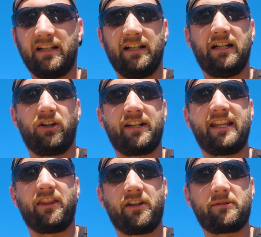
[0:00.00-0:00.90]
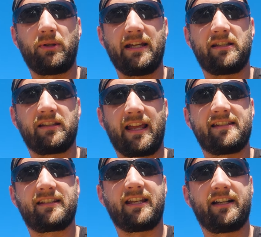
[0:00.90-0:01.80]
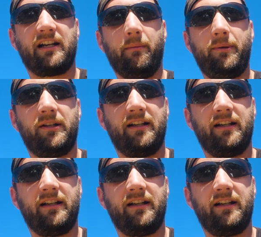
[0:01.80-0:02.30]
I'm going to get those plates laser cut up